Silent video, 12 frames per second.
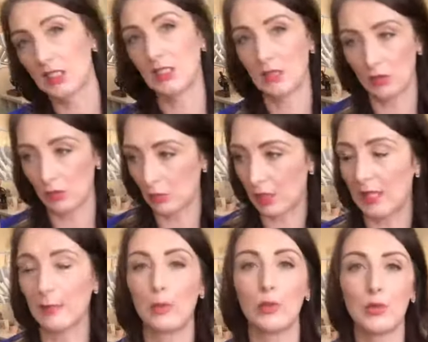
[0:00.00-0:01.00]
so I'm
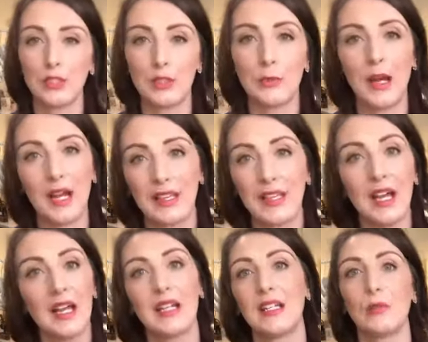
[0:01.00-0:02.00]
going to buy that
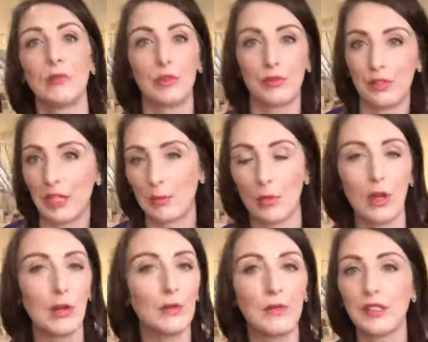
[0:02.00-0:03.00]
and it would create more
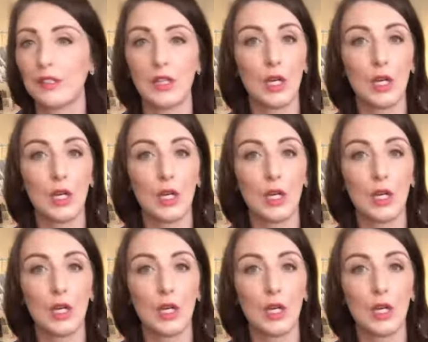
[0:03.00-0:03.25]
outfits.